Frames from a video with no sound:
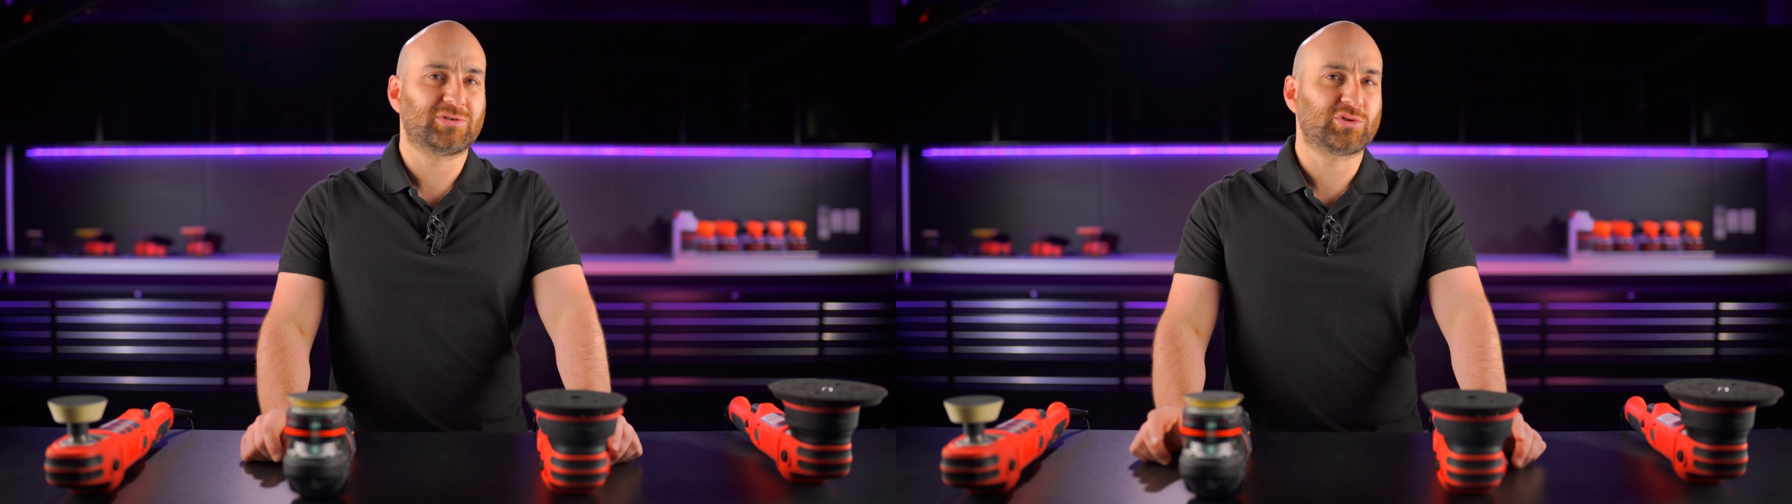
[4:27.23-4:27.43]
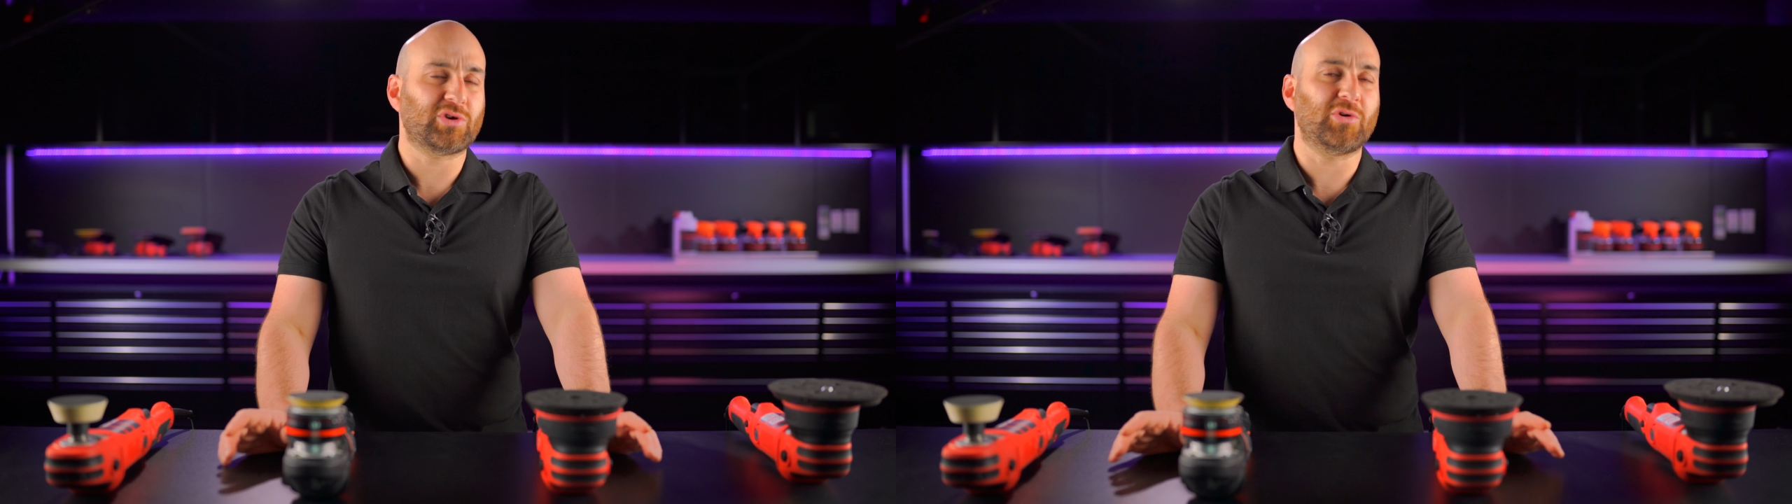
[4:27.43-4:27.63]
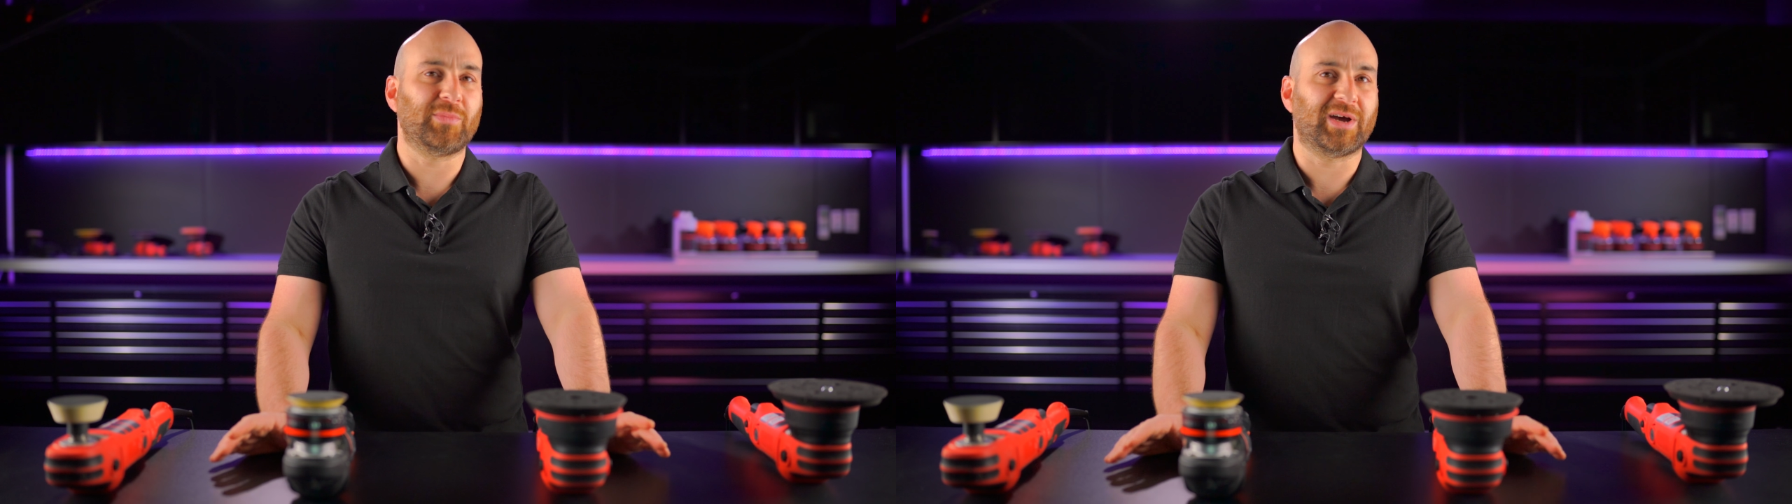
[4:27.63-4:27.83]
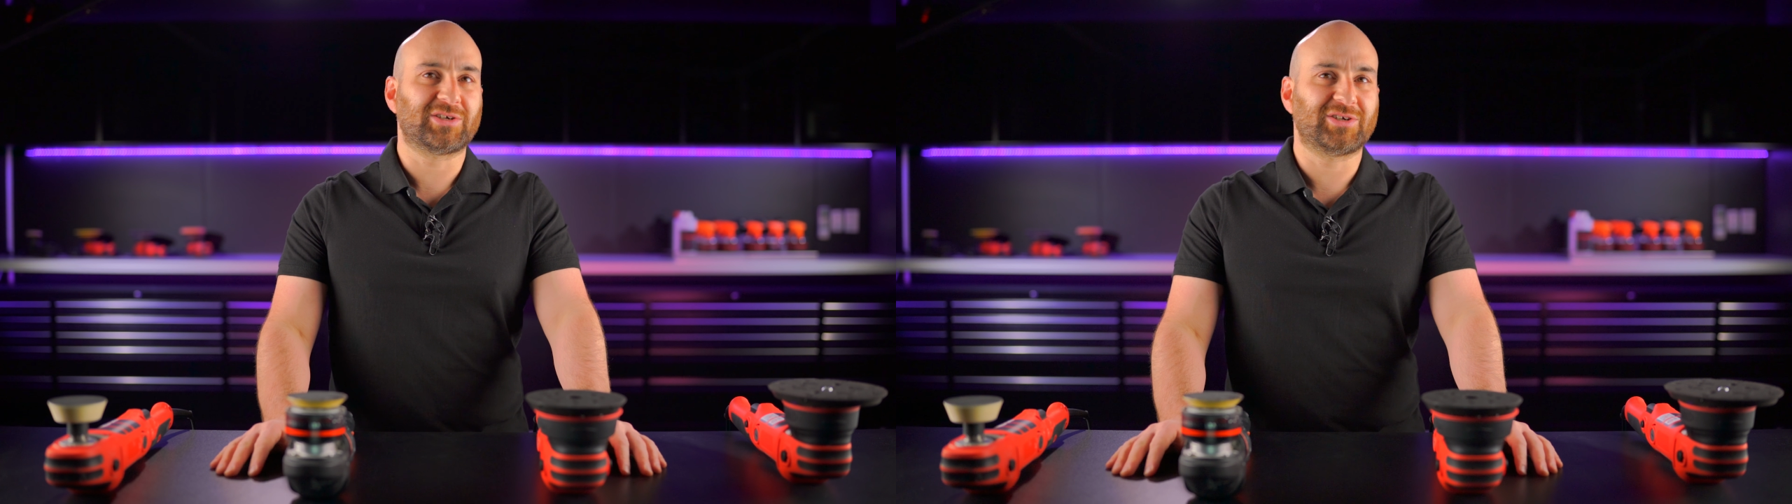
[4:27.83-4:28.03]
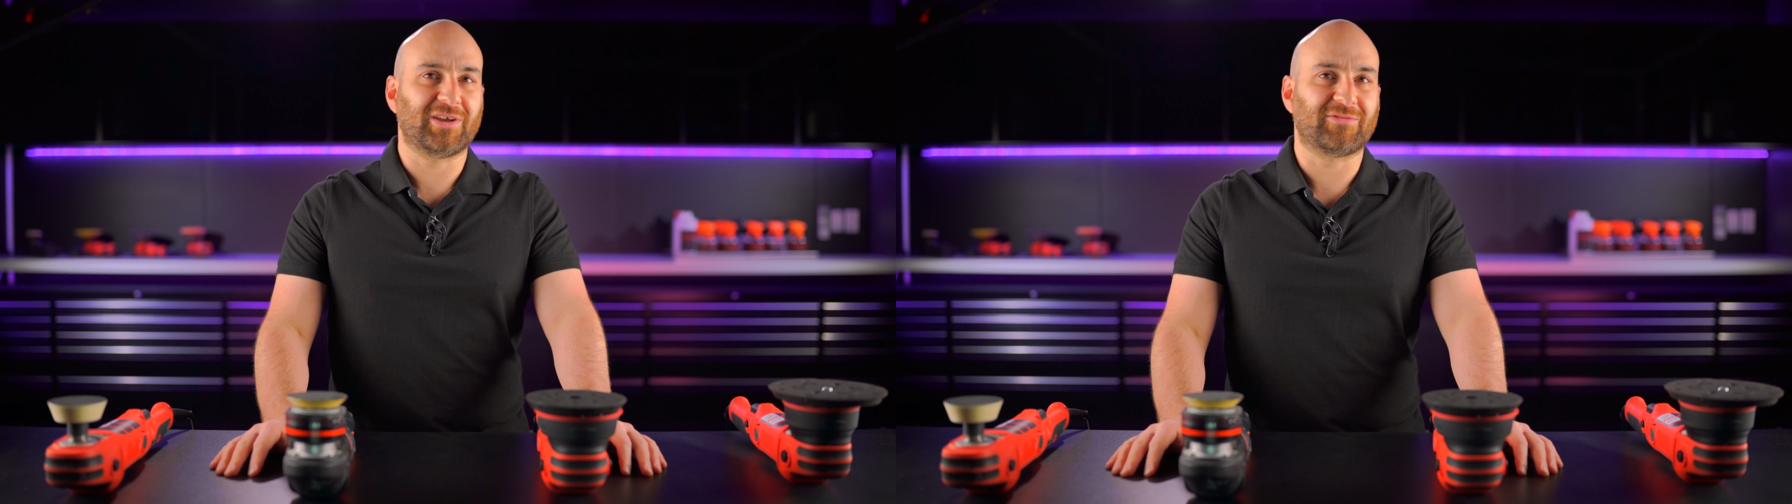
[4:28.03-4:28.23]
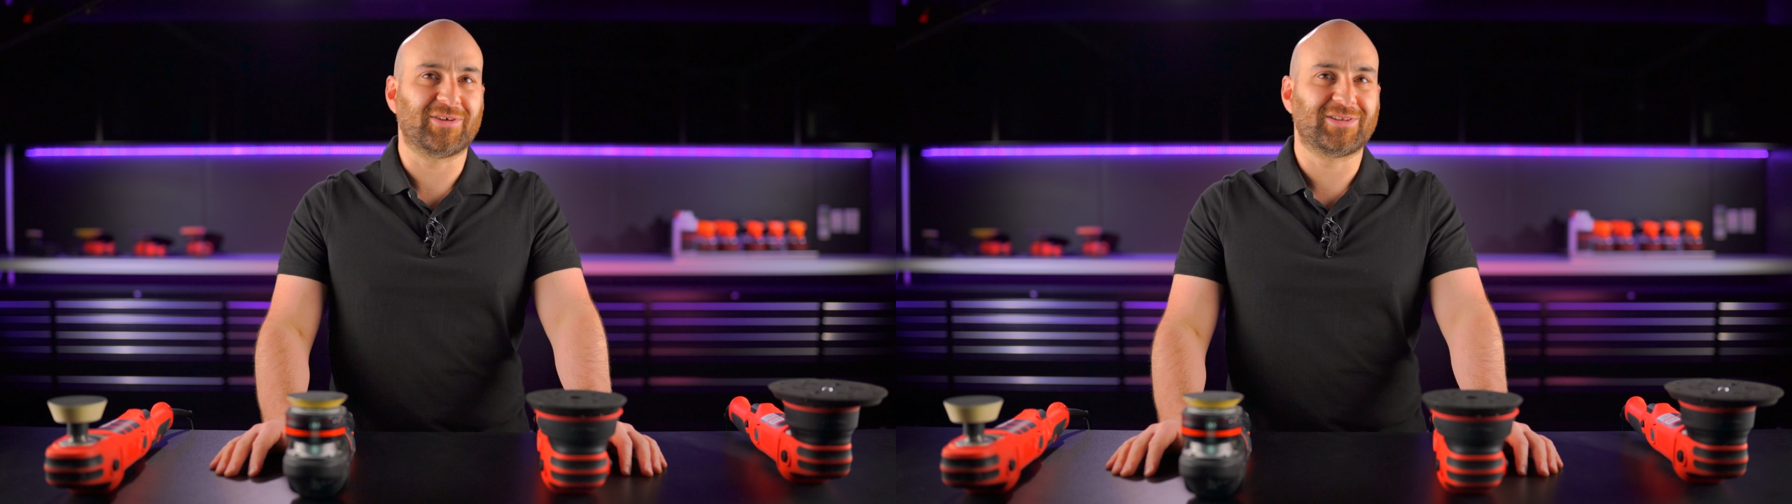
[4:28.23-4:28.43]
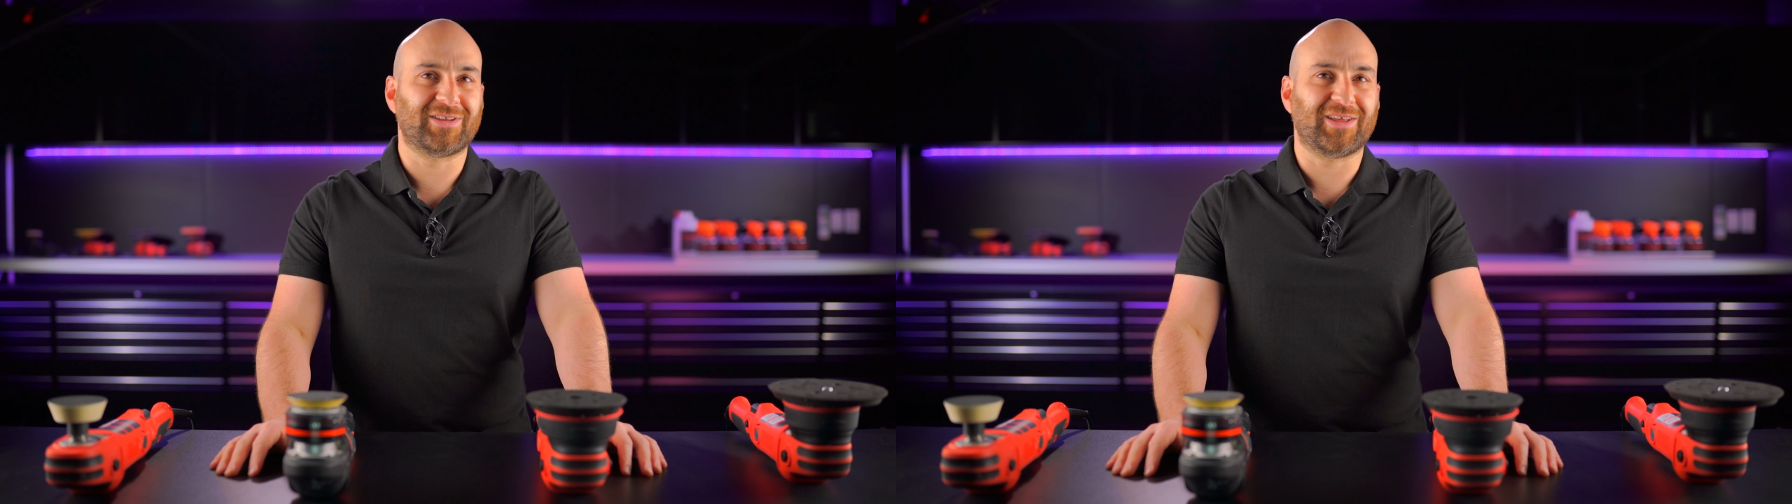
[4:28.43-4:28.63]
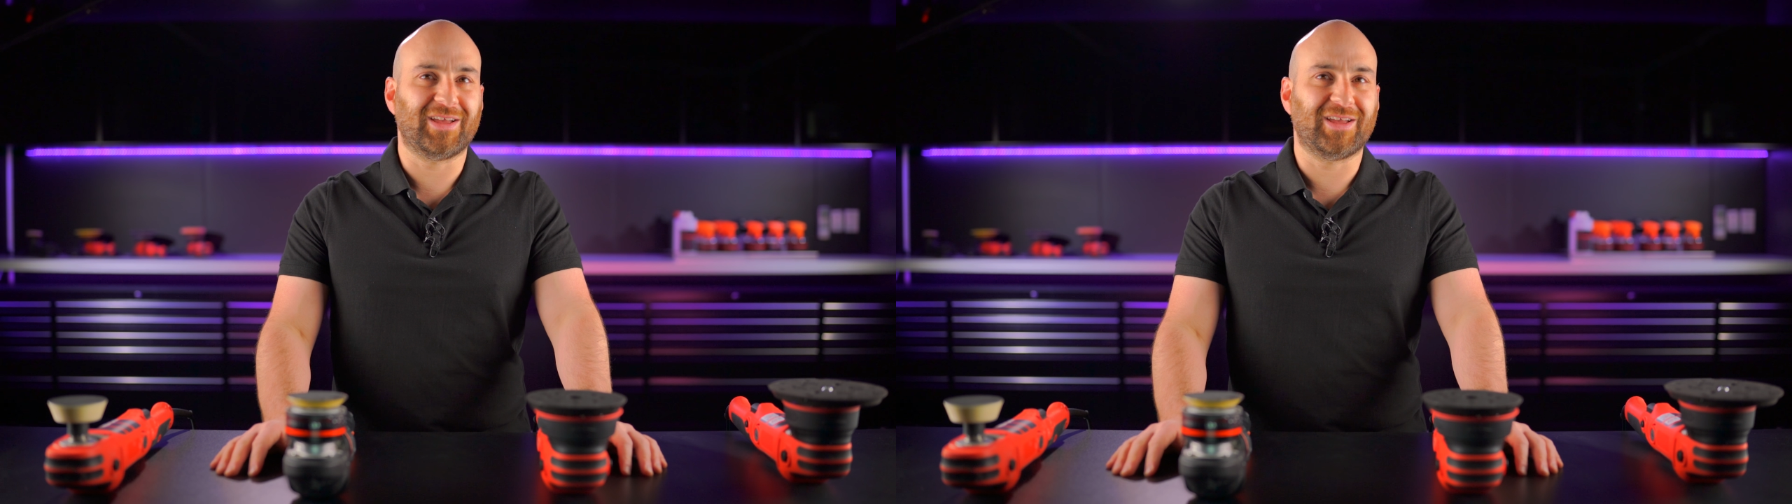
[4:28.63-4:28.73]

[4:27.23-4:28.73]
so much effort